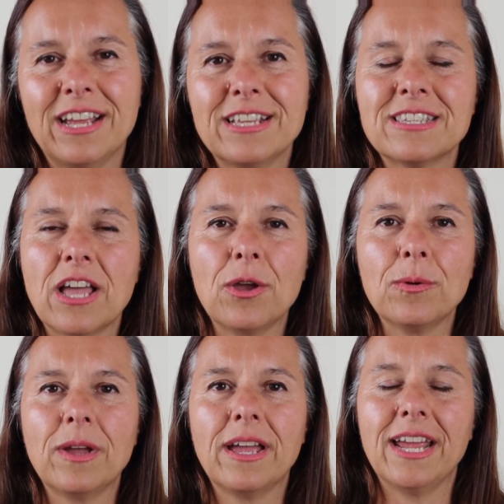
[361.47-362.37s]

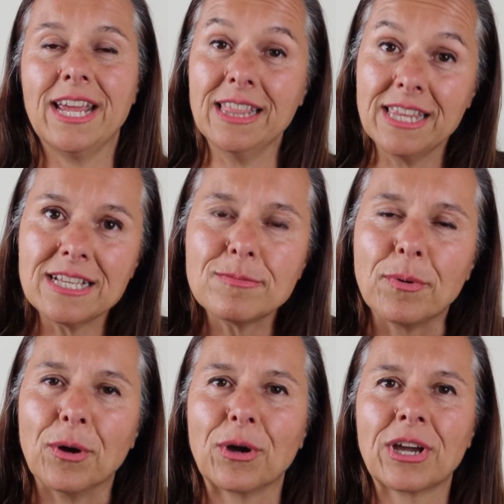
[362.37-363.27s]
So in this
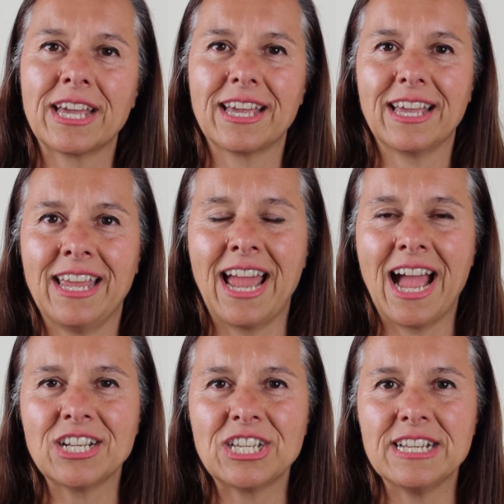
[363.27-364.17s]
book, it
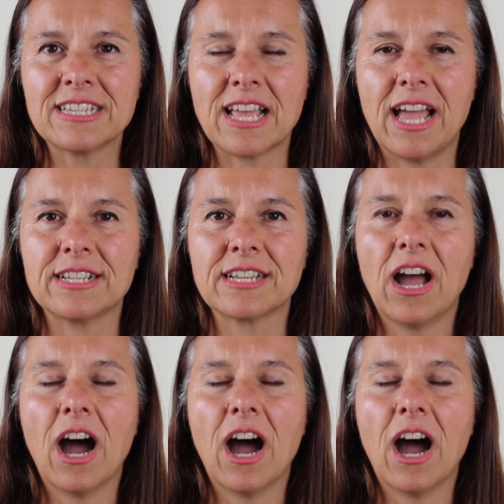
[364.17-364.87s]
actually said,